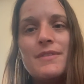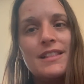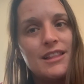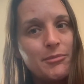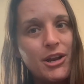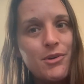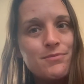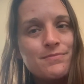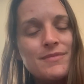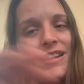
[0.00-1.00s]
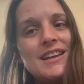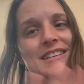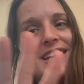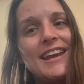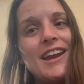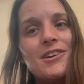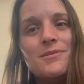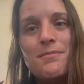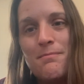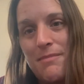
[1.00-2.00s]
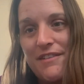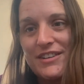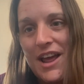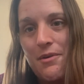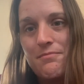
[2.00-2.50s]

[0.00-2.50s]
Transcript: Let me know. Take care. Bye for now.